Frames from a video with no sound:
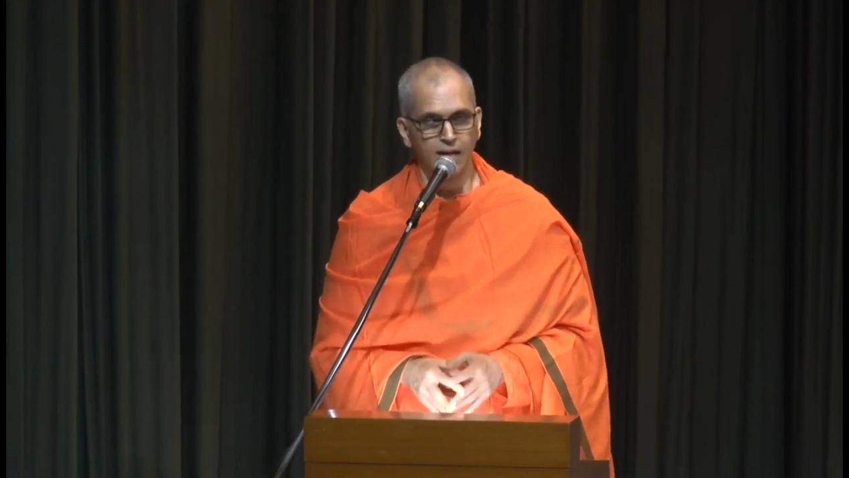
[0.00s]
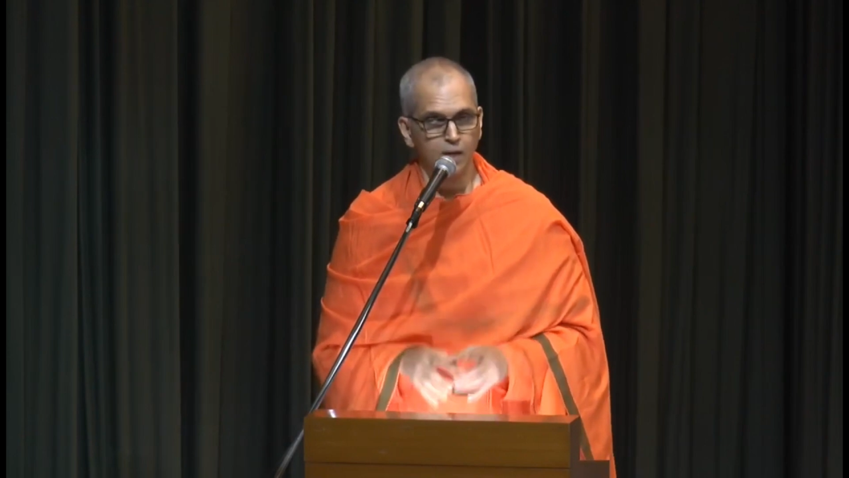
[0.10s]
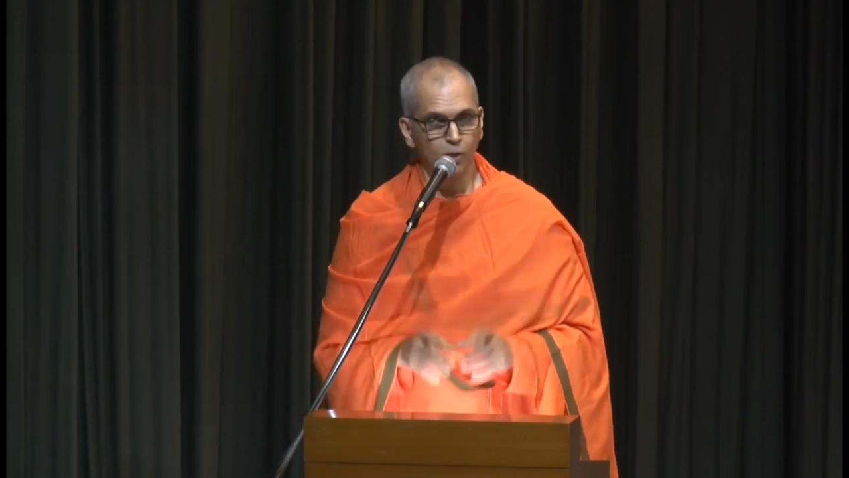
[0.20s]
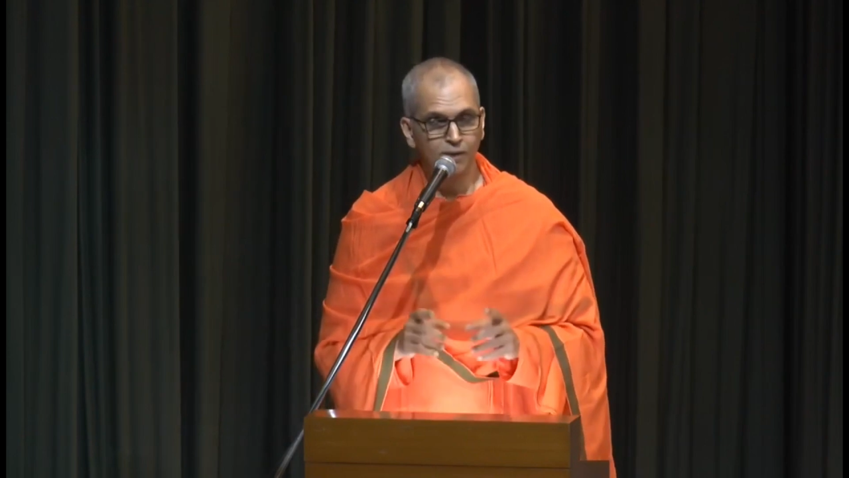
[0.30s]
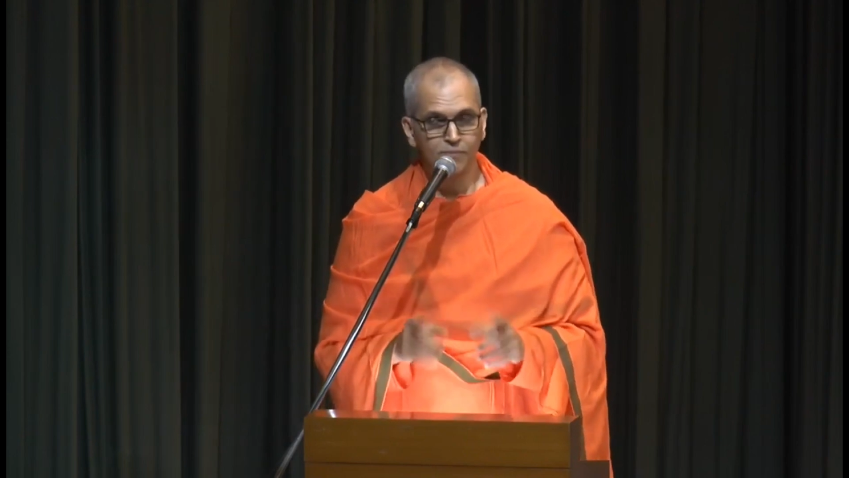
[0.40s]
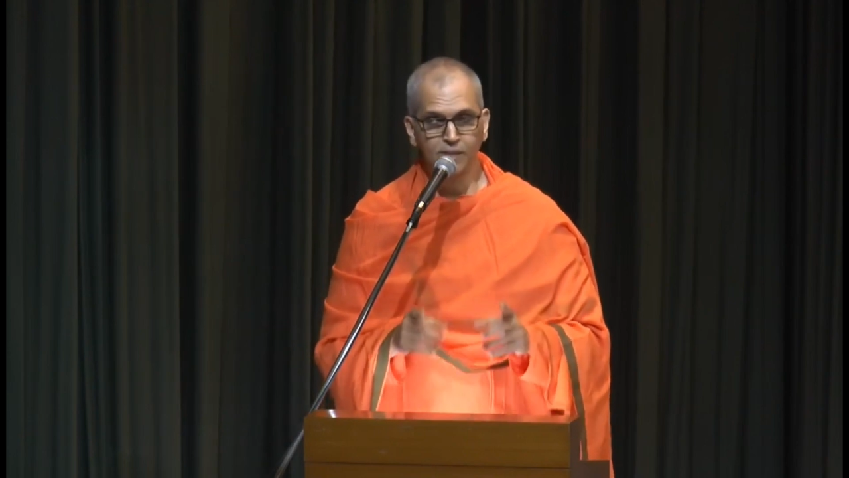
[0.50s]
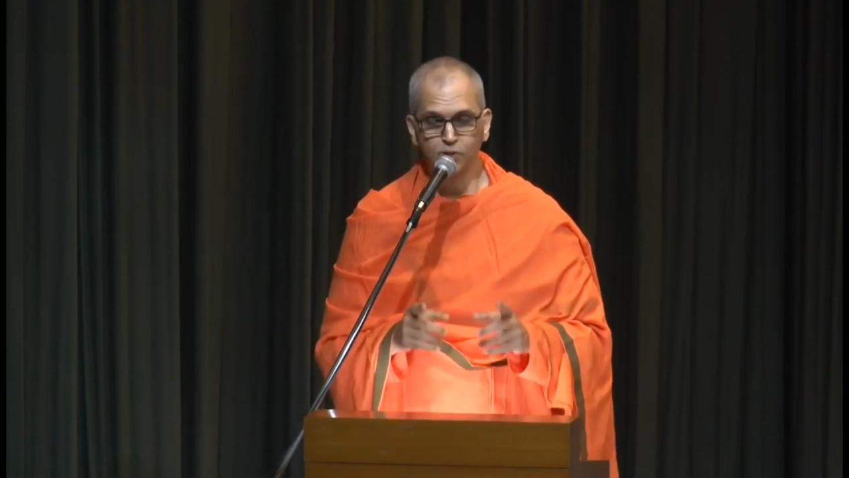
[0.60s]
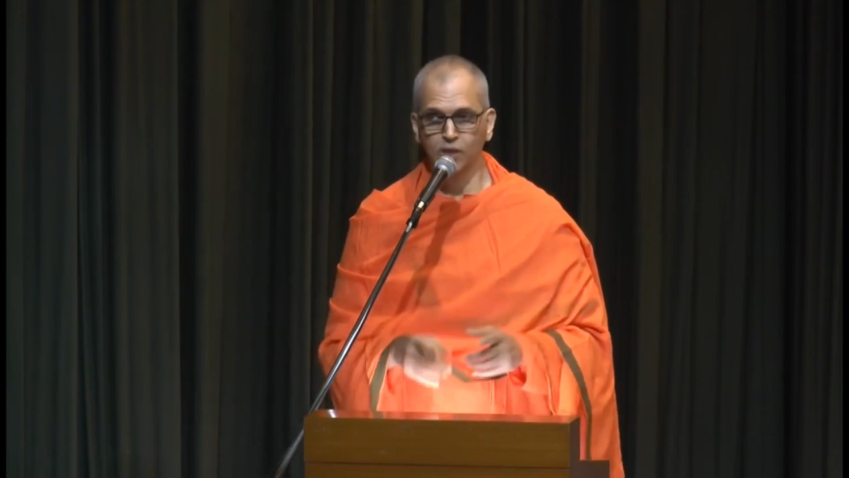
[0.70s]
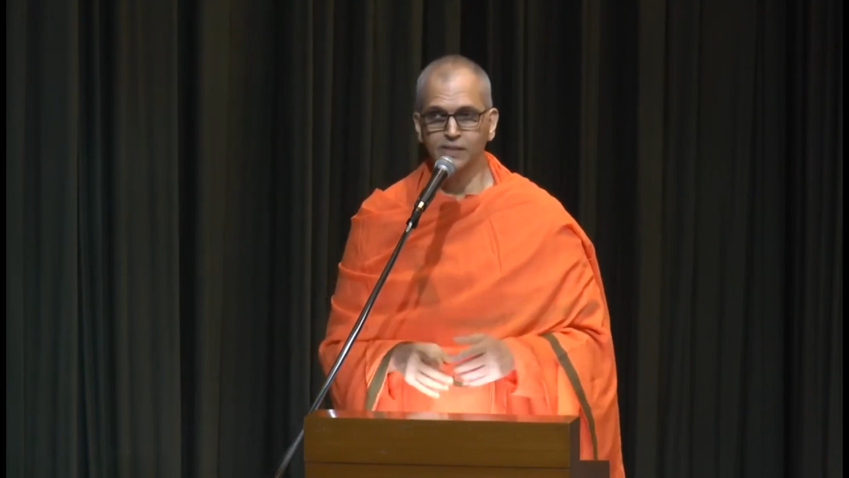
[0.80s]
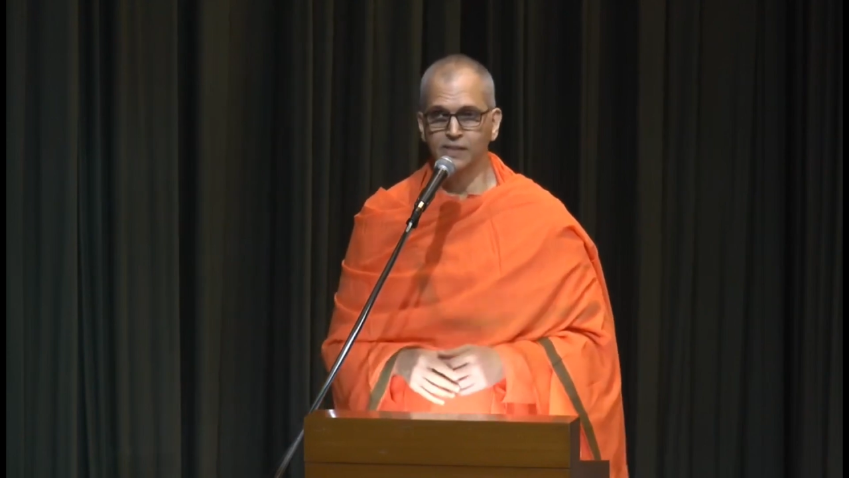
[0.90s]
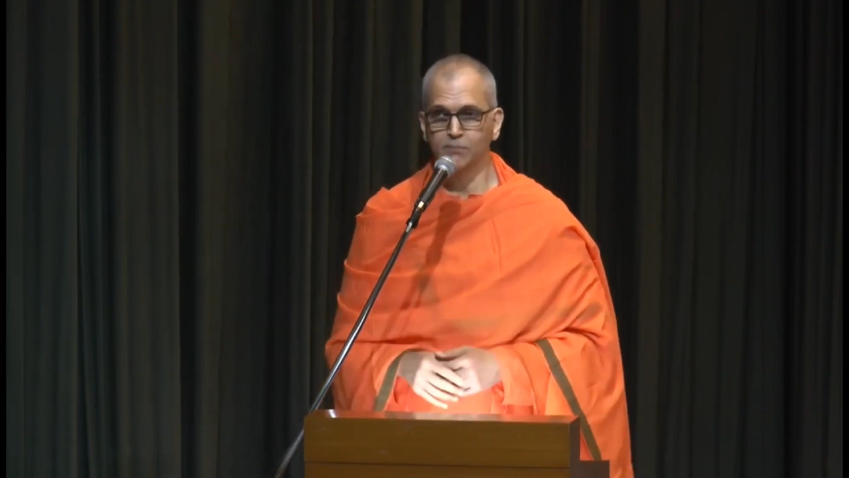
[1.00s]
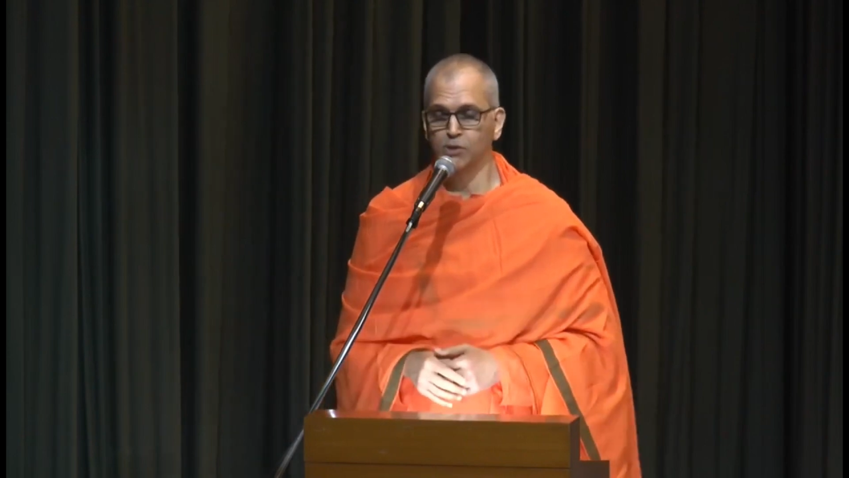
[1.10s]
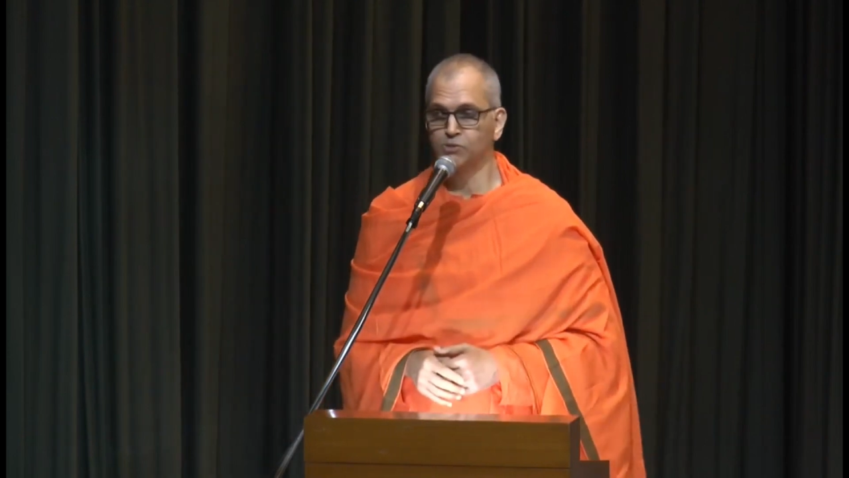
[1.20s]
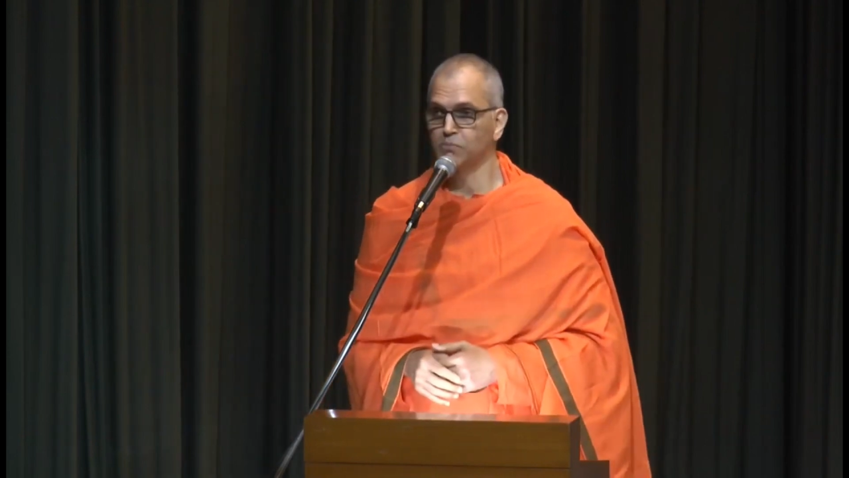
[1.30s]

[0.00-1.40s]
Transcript: Now, when we are talking about the